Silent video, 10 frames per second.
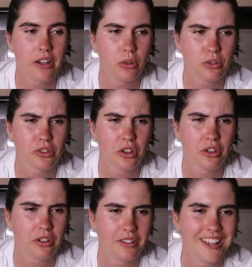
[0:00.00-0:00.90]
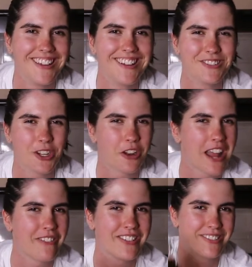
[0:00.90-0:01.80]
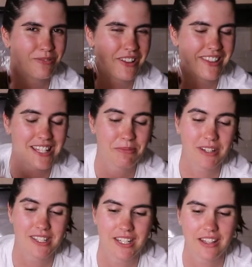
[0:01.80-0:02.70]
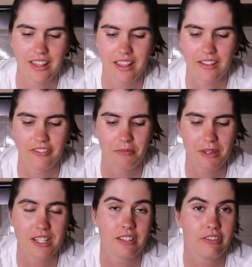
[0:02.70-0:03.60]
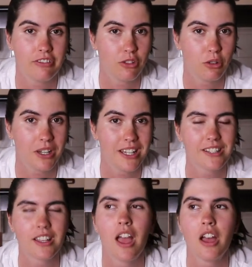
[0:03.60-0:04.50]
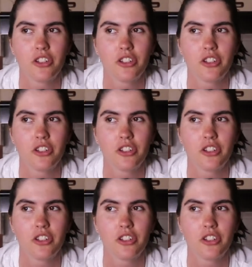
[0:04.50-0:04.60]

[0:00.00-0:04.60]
And also, don't have it one that's been sitting there and fermenting for 4 weeks.